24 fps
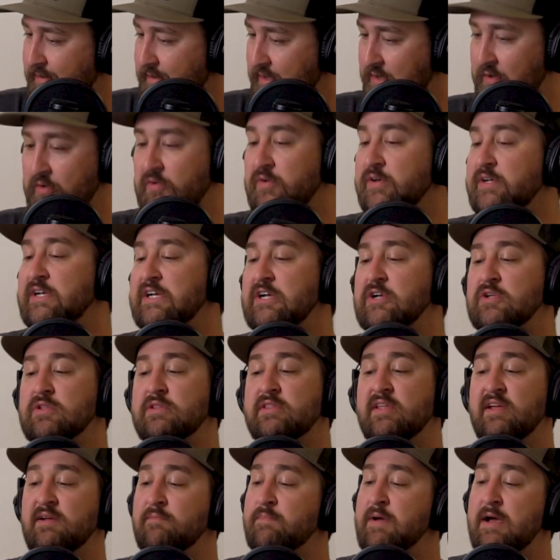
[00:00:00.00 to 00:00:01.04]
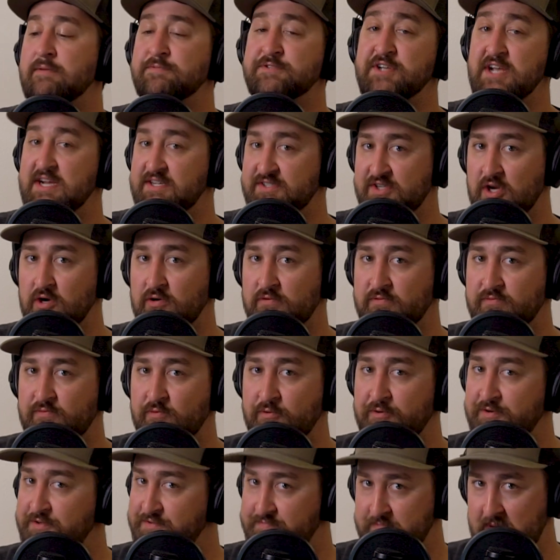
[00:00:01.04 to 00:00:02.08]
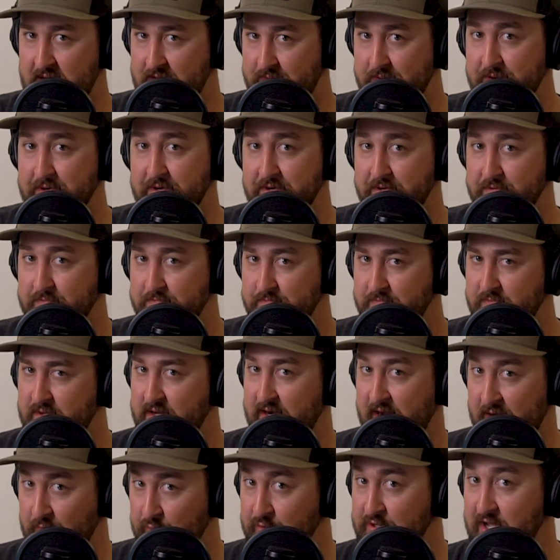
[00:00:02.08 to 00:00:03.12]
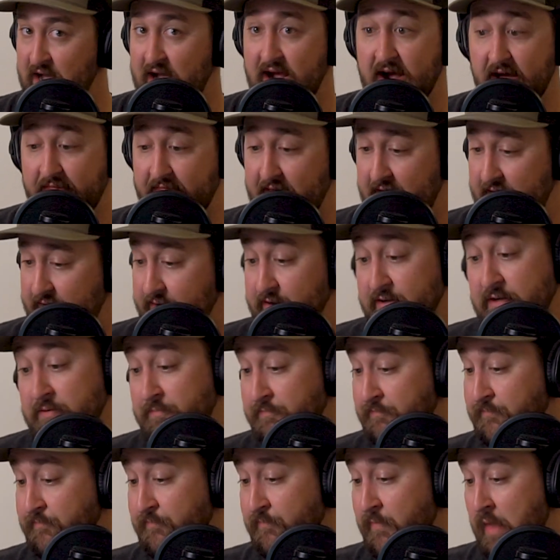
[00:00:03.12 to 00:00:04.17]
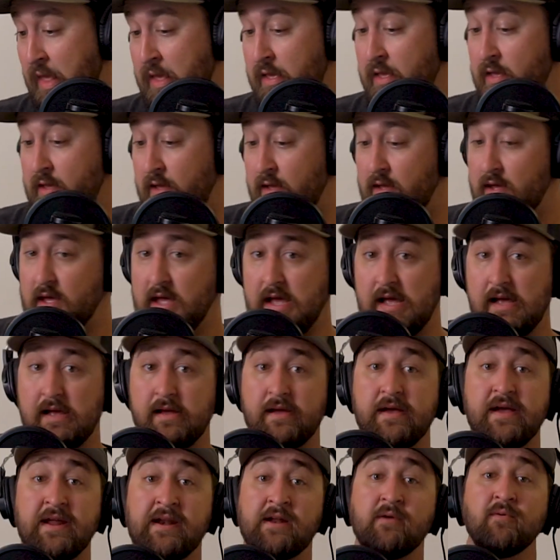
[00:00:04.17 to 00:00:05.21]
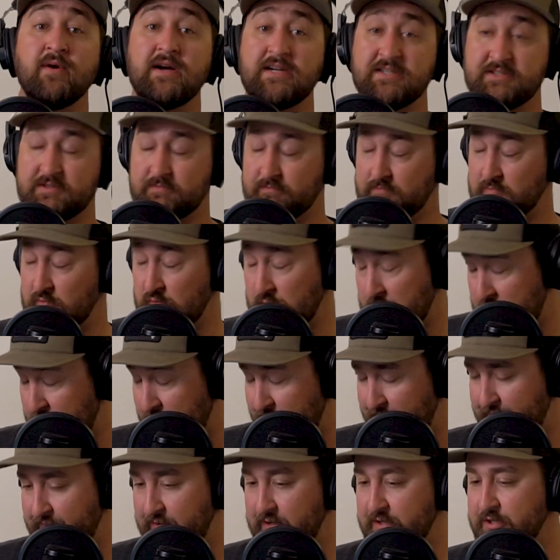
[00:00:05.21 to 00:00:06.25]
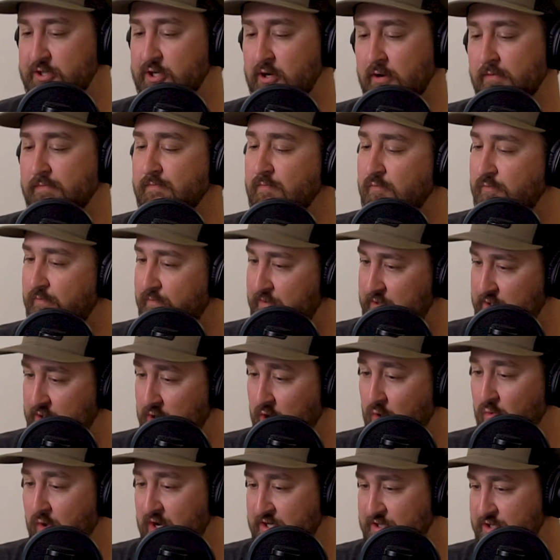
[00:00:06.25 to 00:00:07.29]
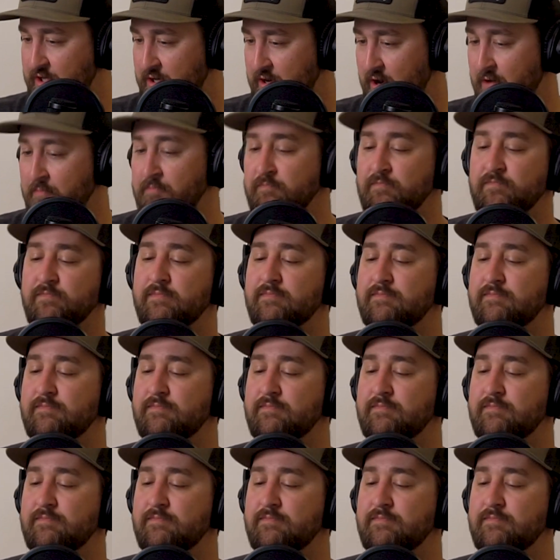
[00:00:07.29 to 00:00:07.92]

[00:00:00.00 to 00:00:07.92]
The only good thing Pepsi has going for it is Mountain Dew, and I will die on that hill. Anyways, we'll, we'll finish your we'll finish your question here.